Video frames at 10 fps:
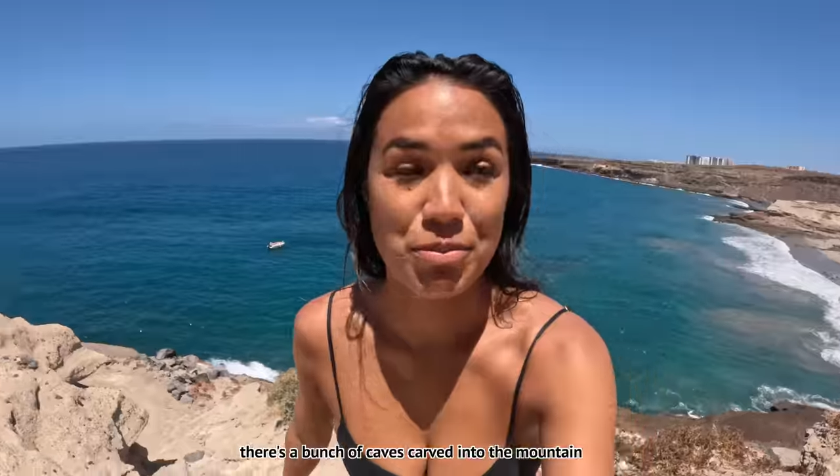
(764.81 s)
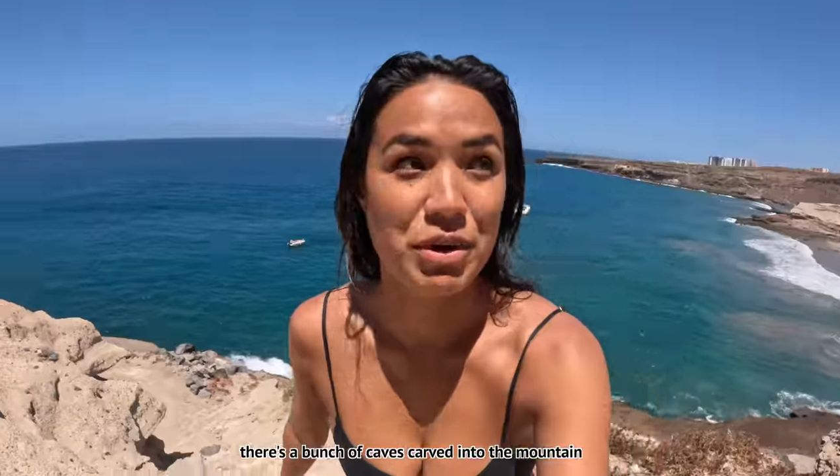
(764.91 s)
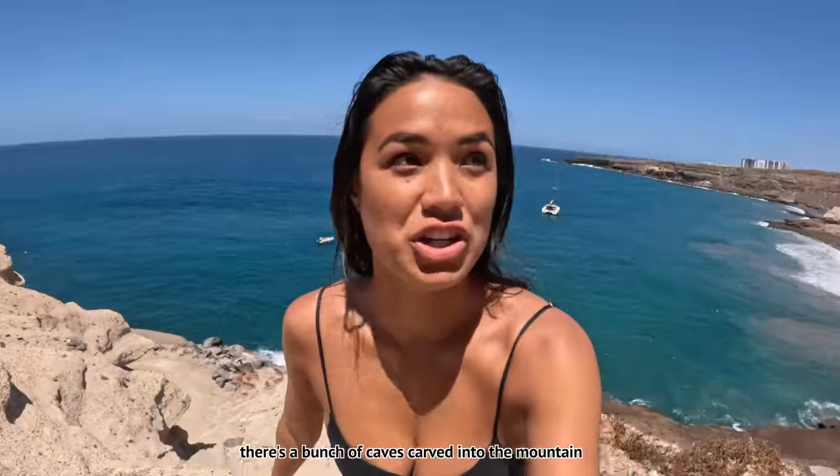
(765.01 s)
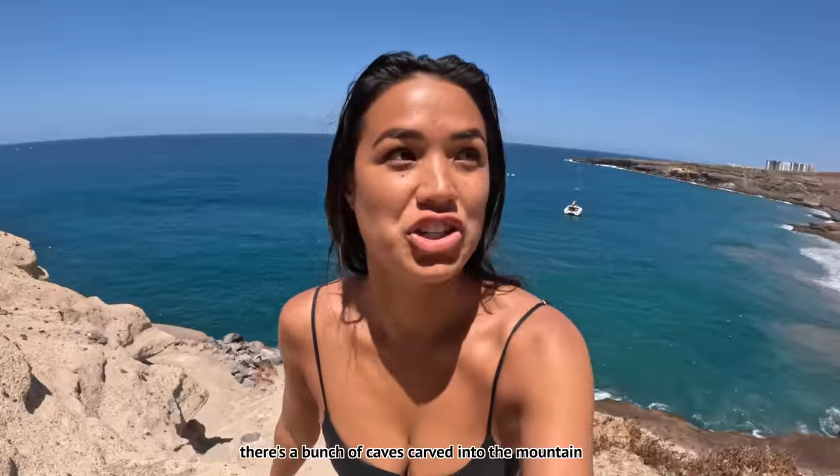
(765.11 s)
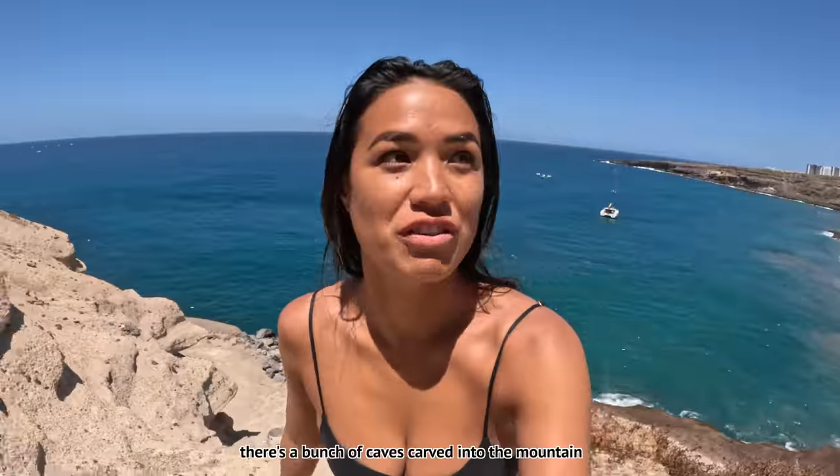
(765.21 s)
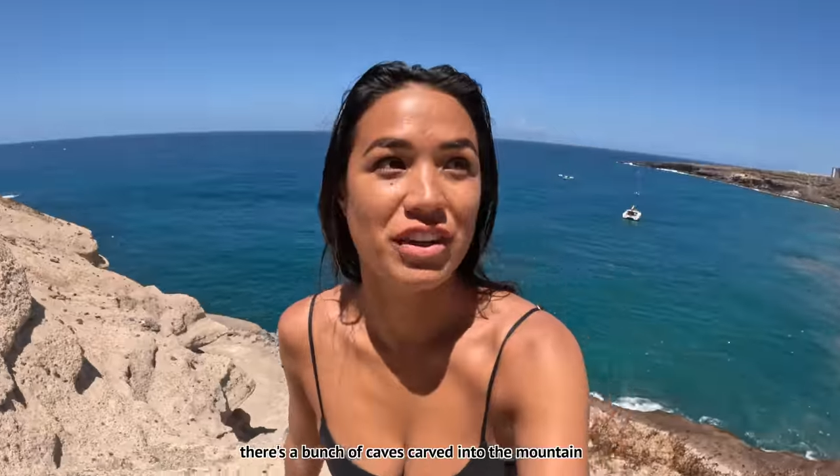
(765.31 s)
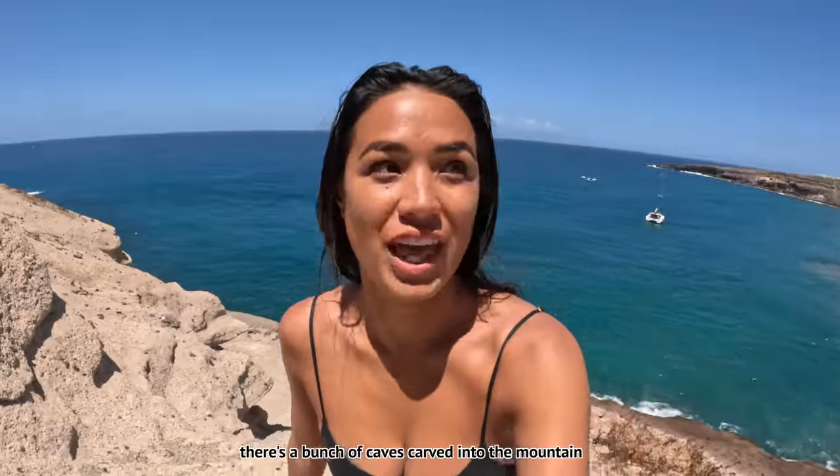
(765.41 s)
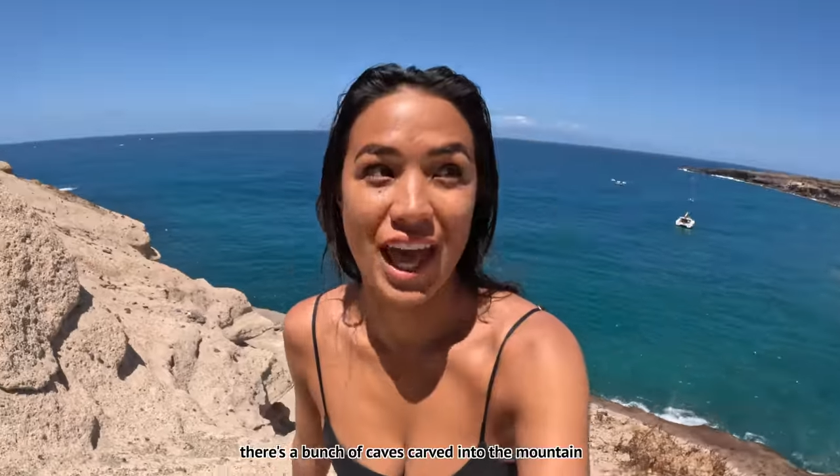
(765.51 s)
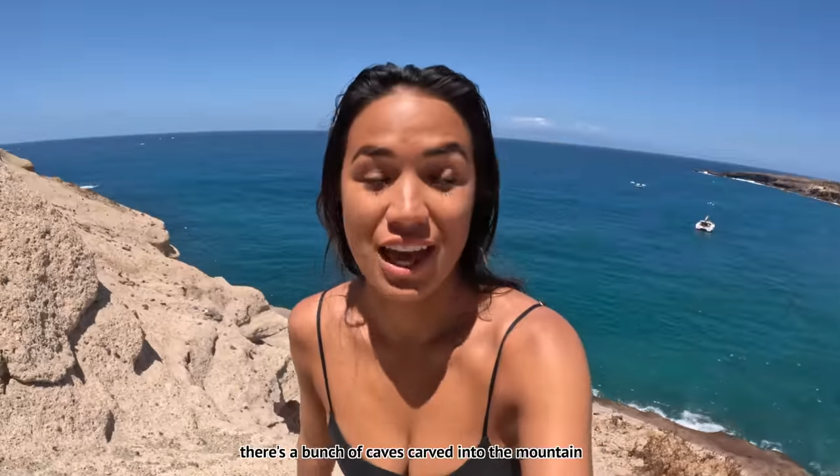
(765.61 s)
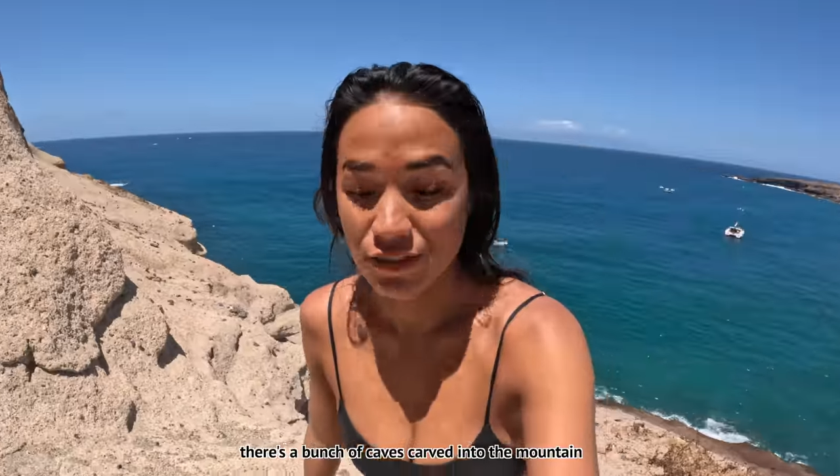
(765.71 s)
a bunch of
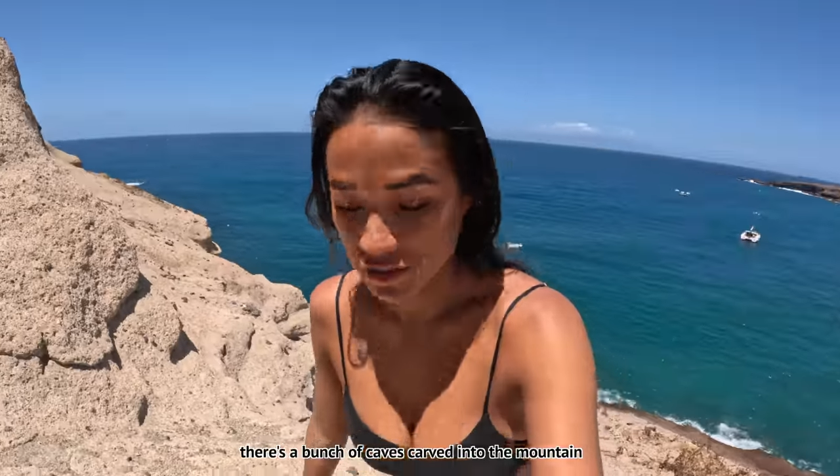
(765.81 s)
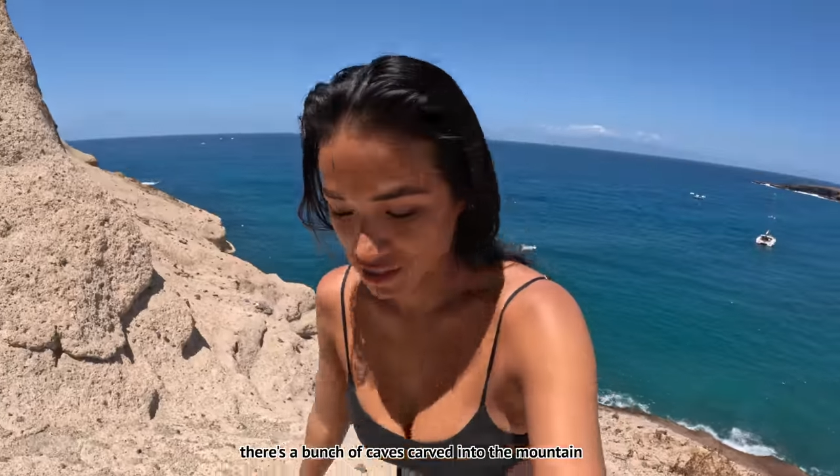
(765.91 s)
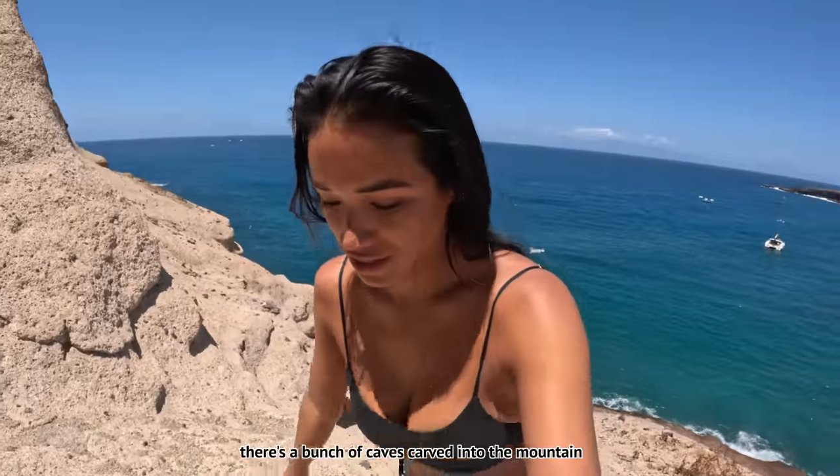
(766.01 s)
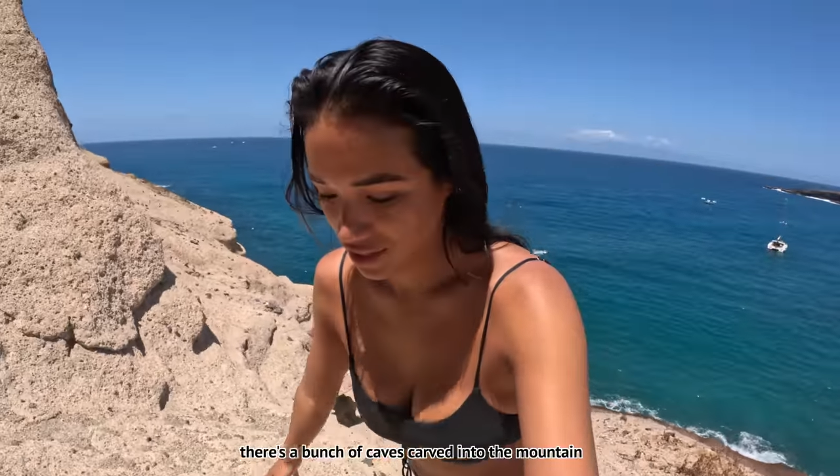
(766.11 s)
caves